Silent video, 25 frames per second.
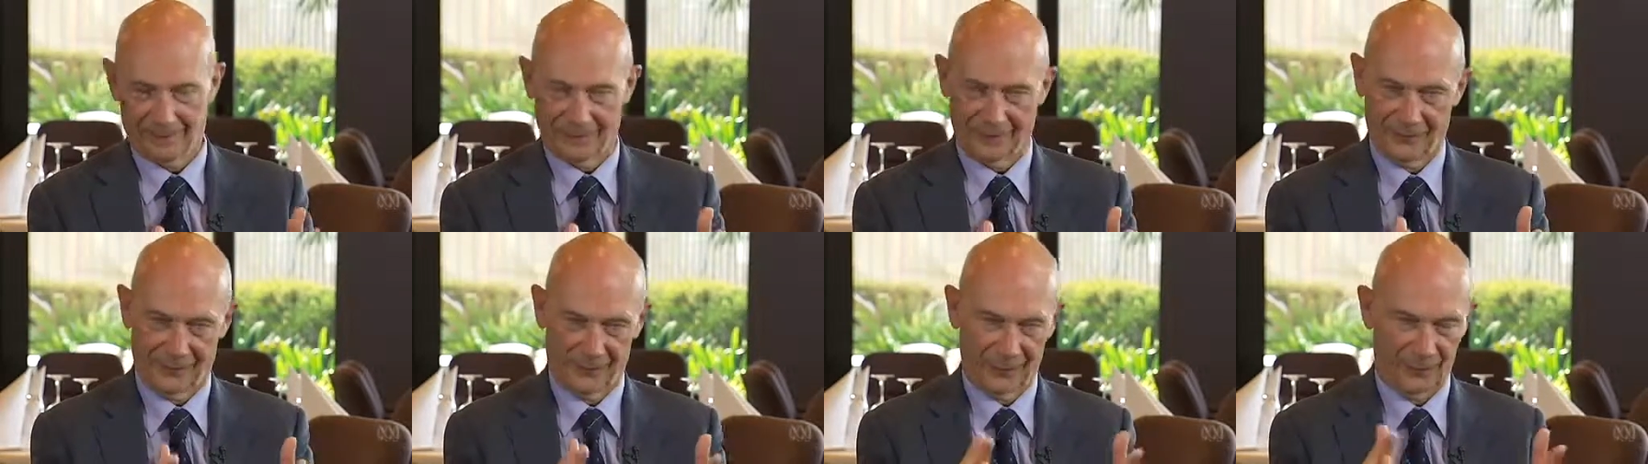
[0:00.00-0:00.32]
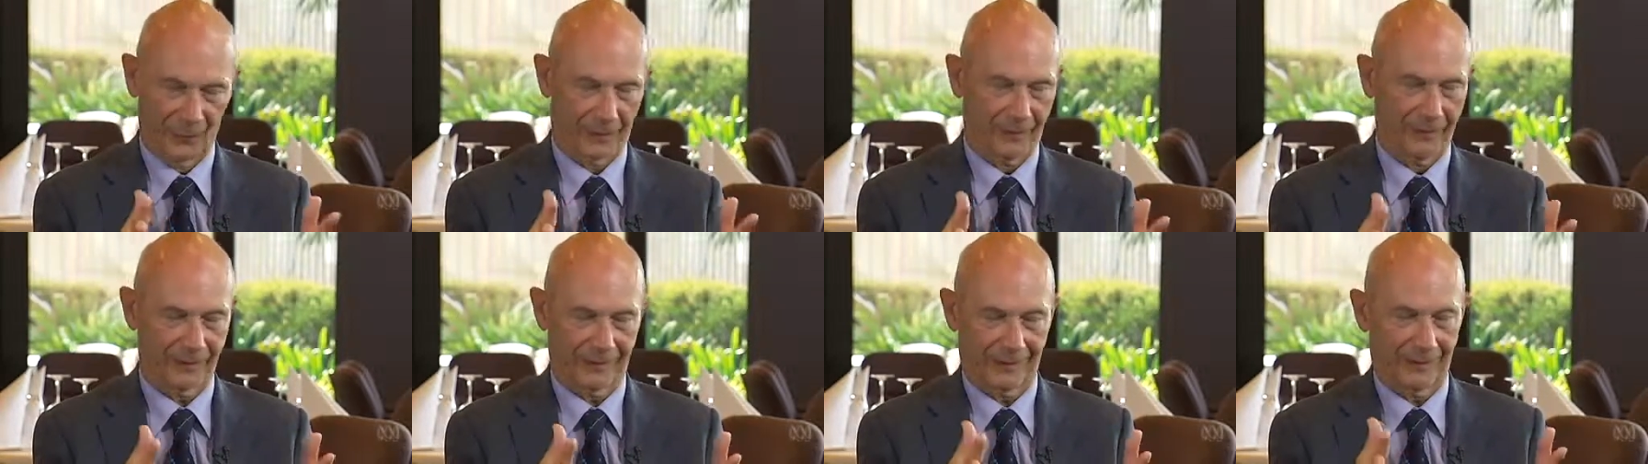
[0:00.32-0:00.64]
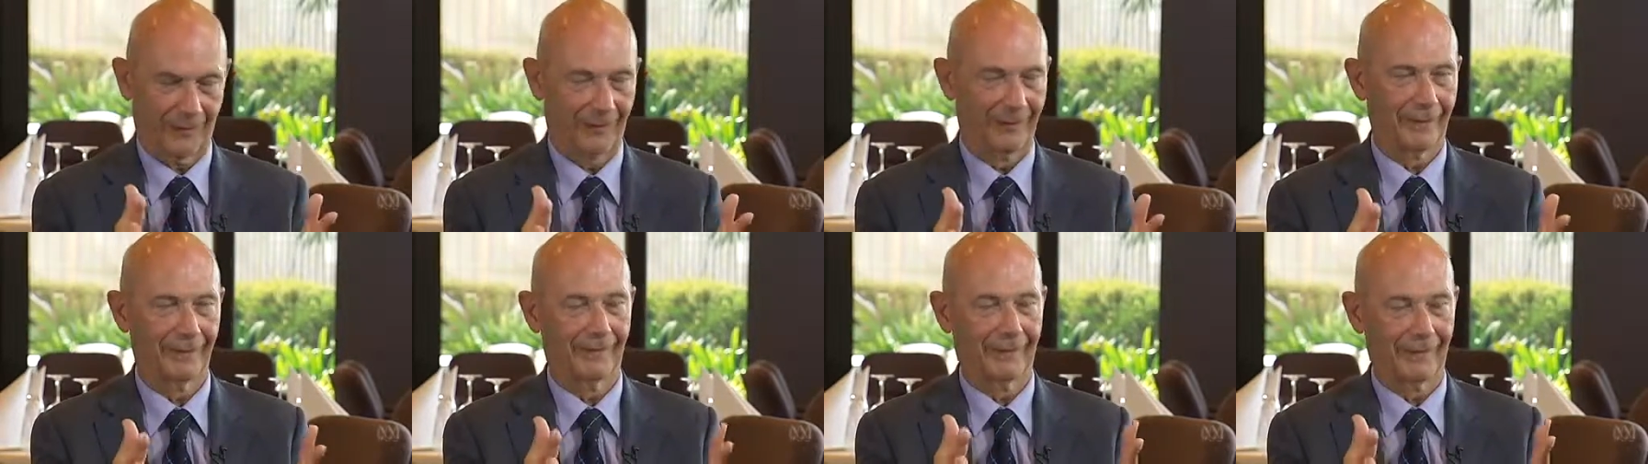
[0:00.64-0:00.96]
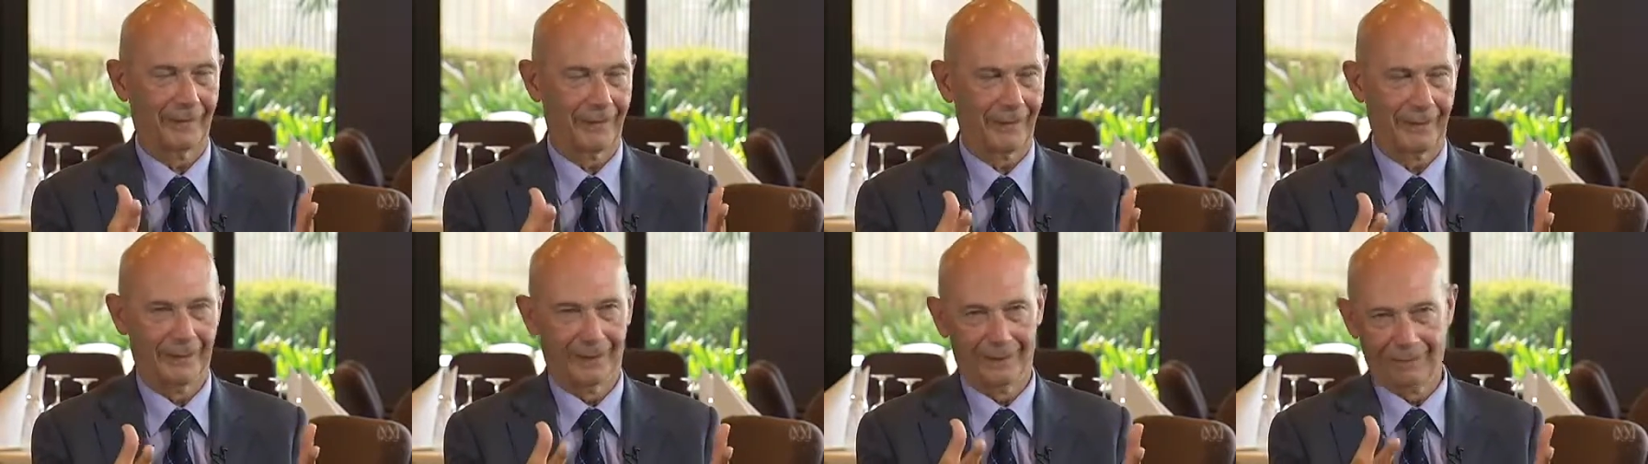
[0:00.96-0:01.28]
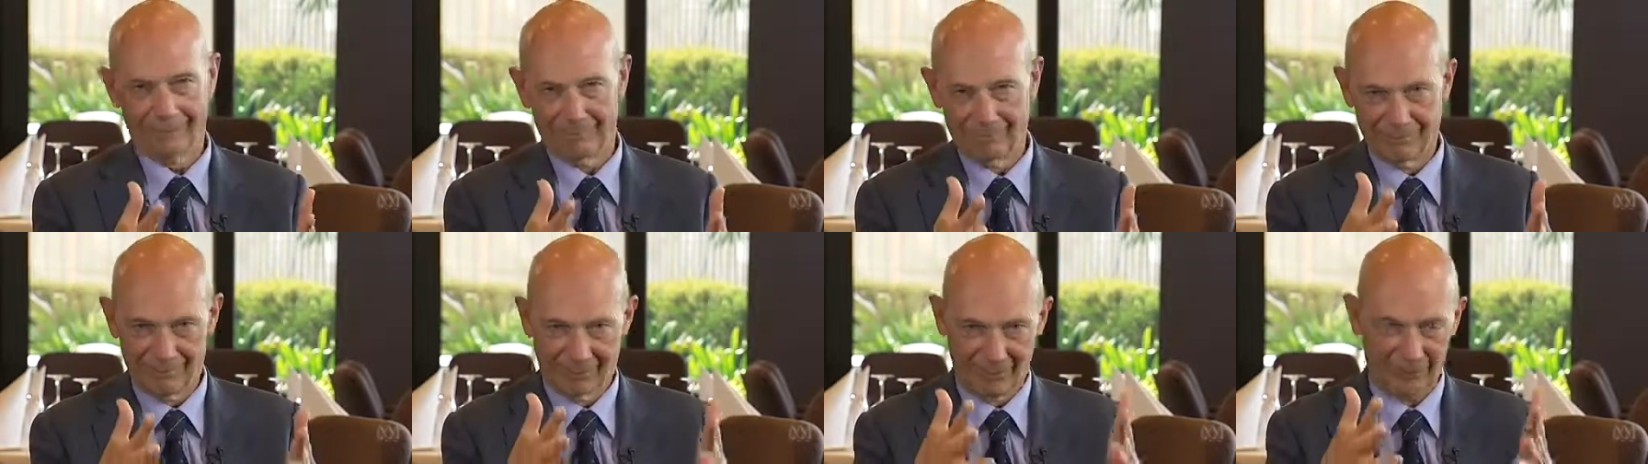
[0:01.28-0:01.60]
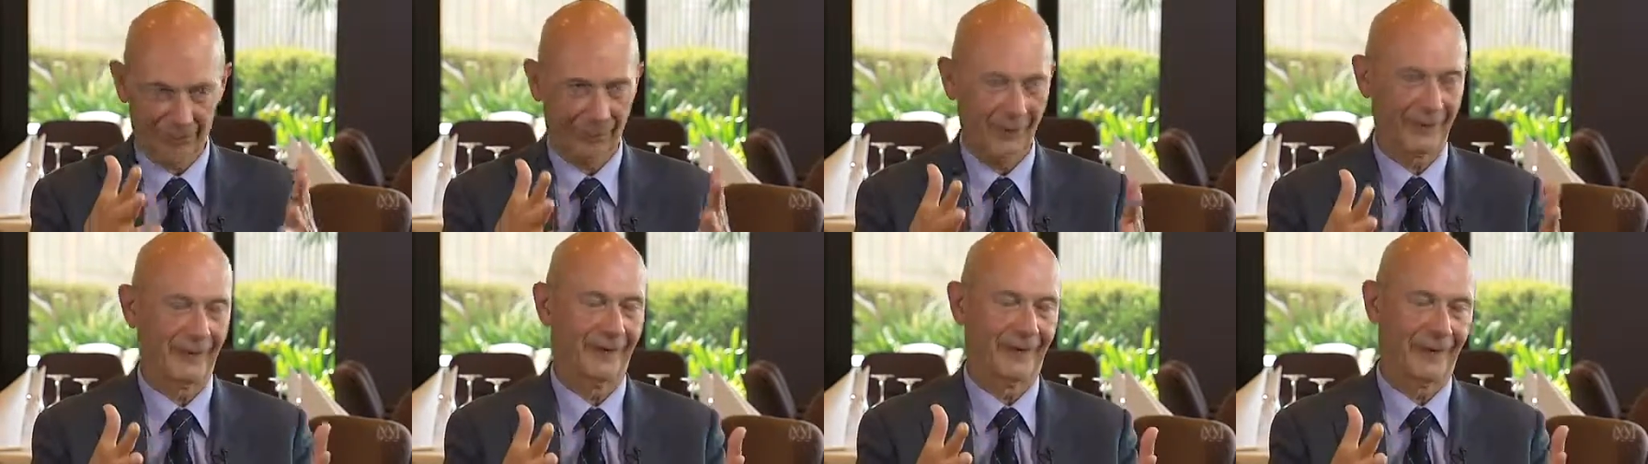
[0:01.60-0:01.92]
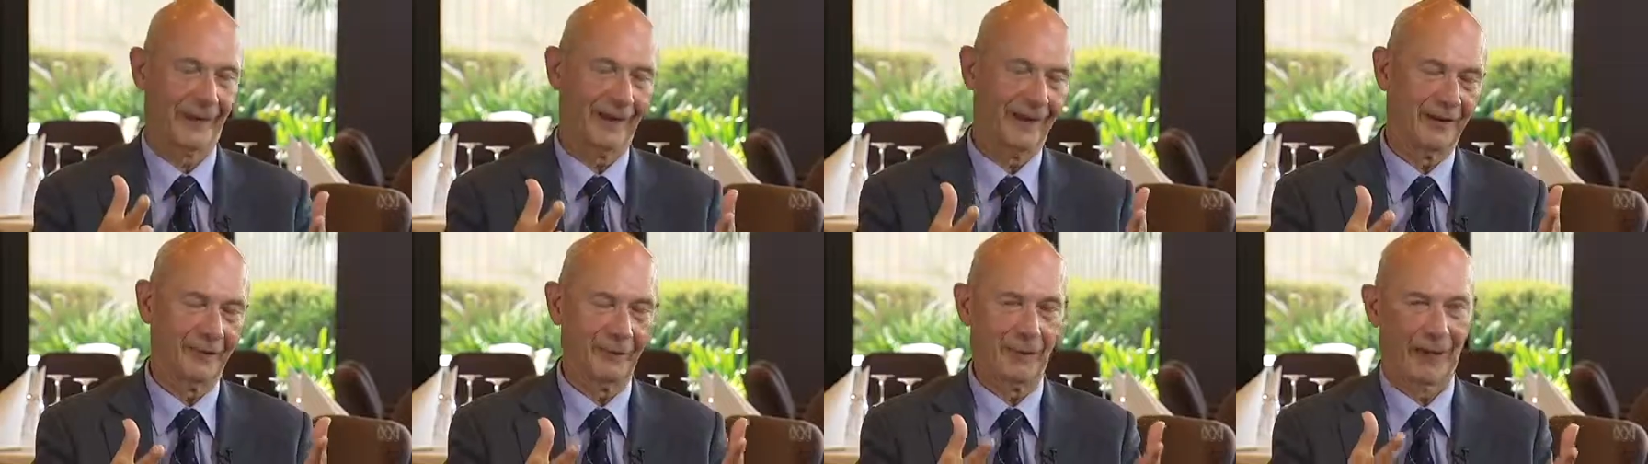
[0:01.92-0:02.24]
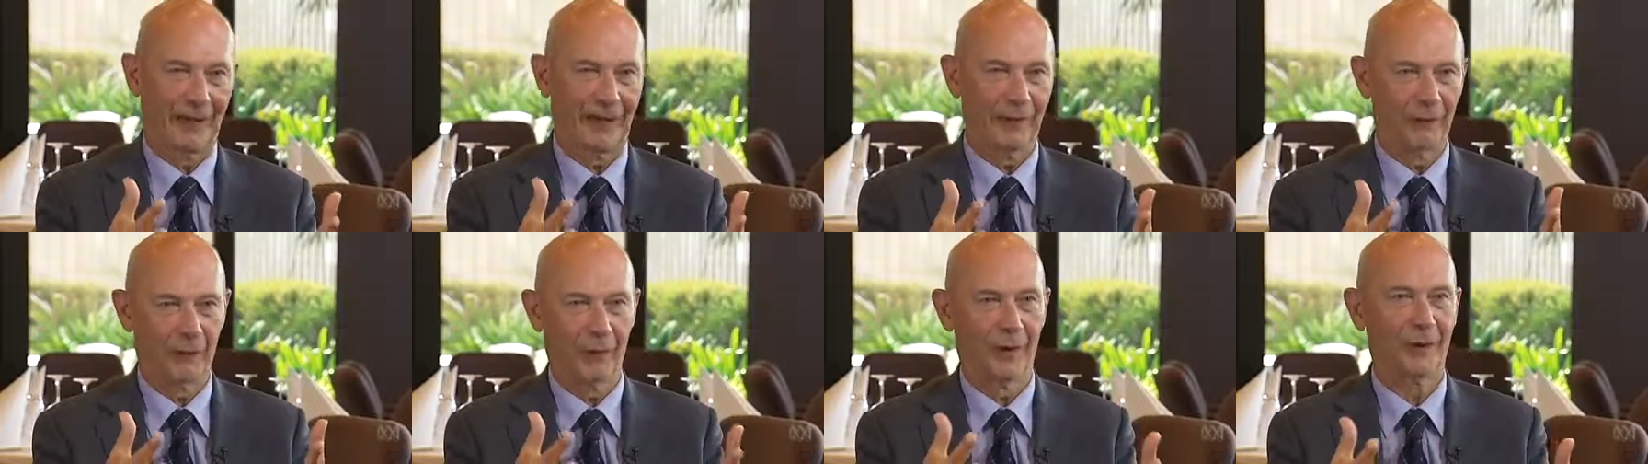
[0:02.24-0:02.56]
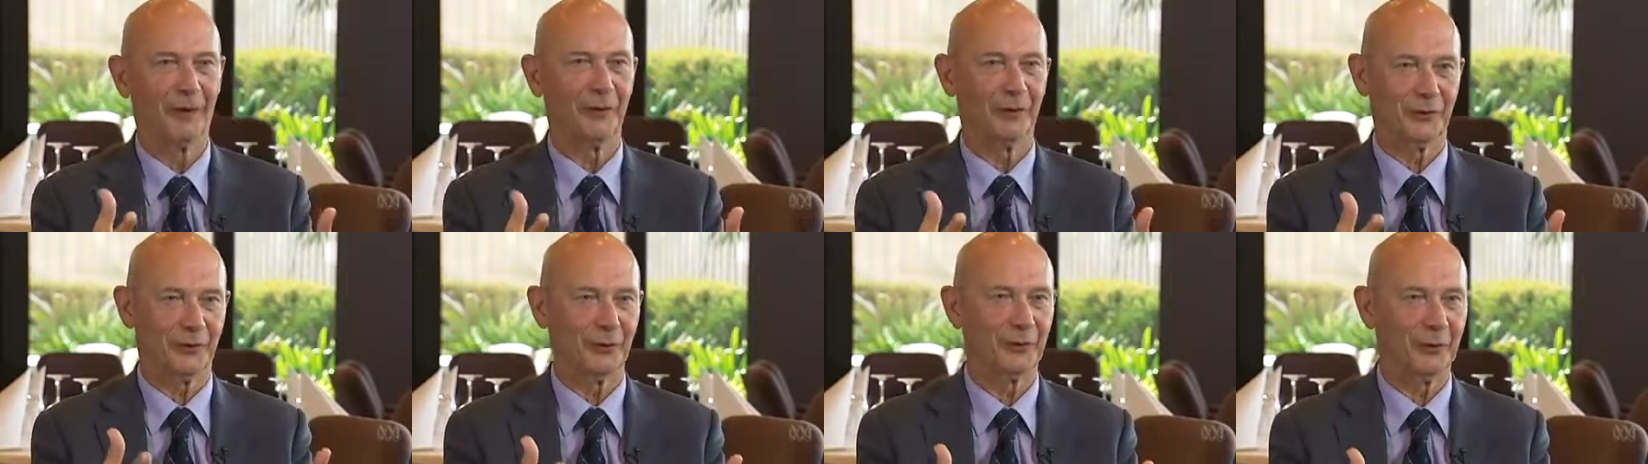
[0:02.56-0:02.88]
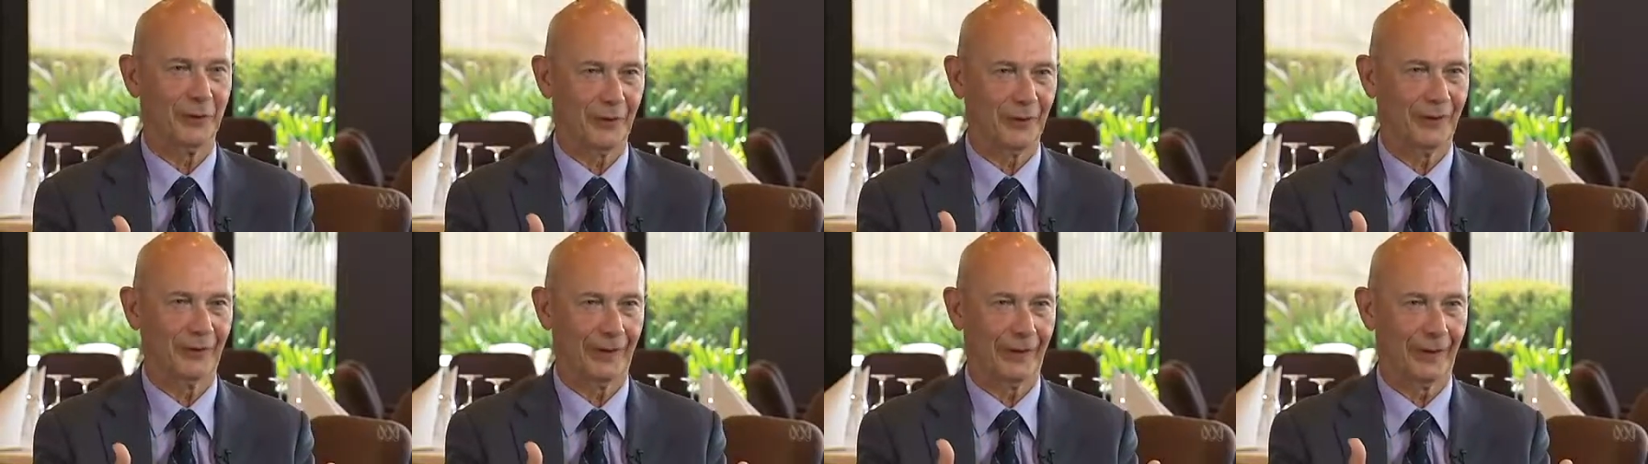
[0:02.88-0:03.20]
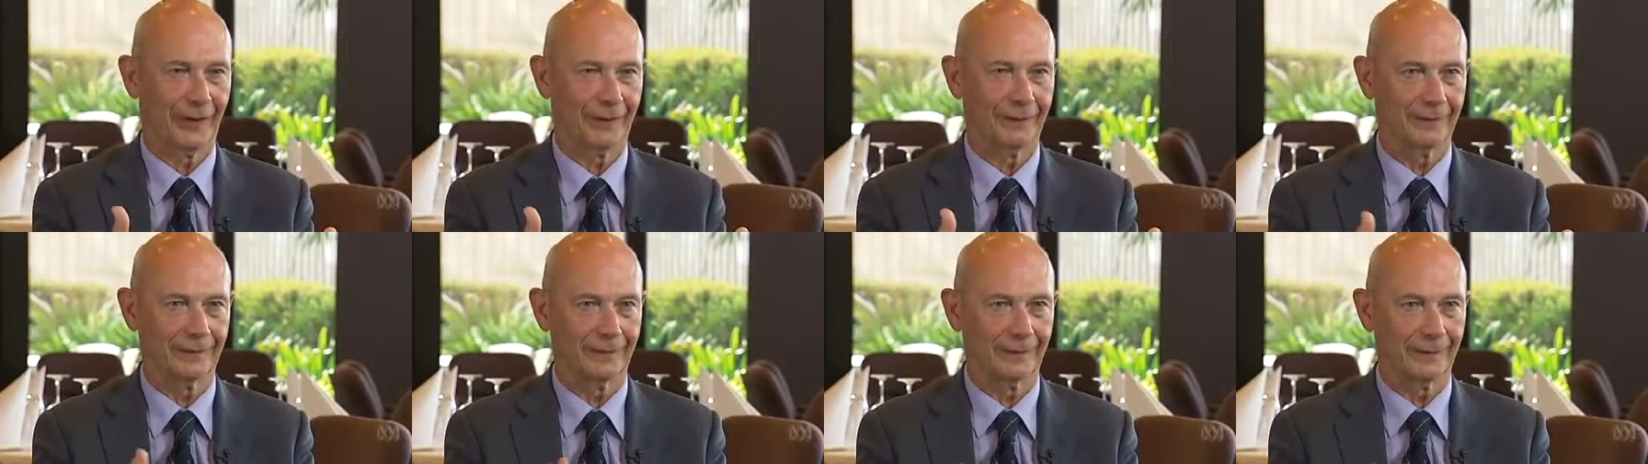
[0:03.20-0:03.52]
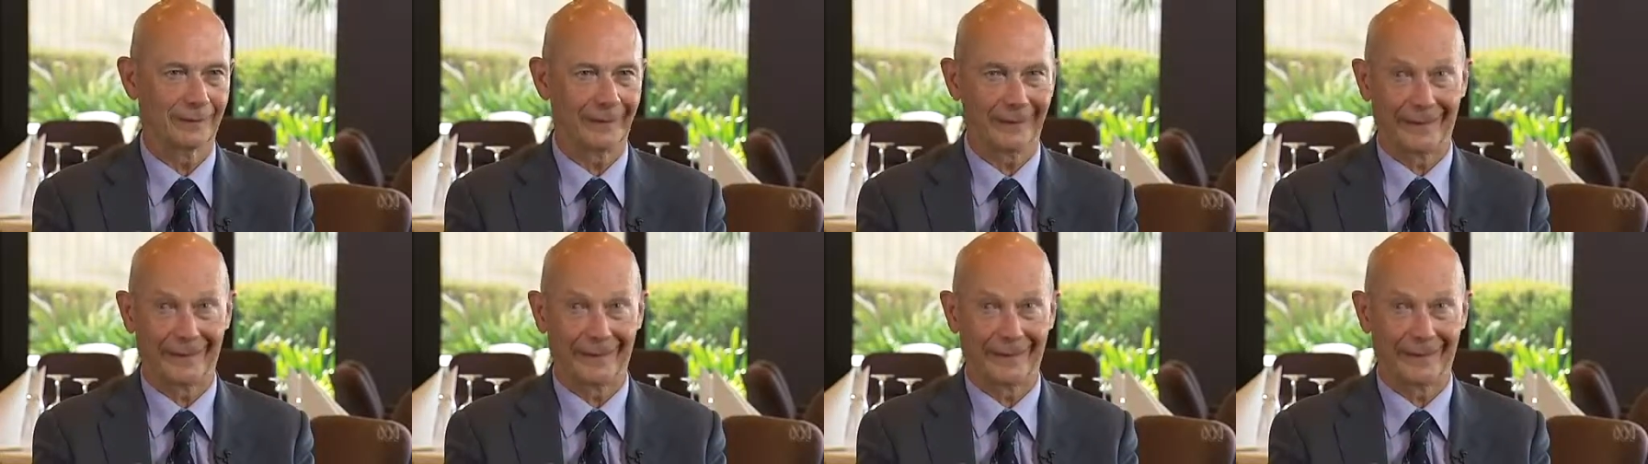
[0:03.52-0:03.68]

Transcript: If your currency depreciates by 1 or 2%,